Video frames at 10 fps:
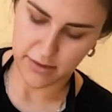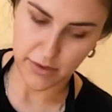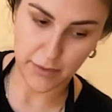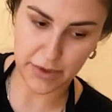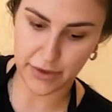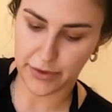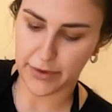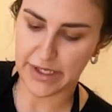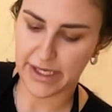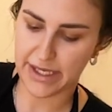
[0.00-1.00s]
You want to go
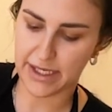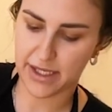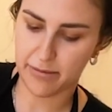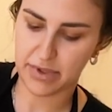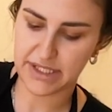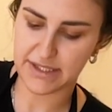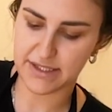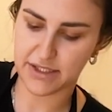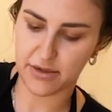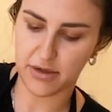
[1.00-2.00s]
ahead and place
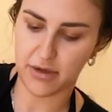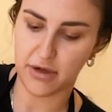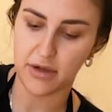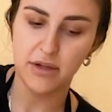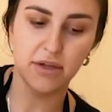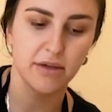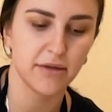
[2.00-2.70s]
it all.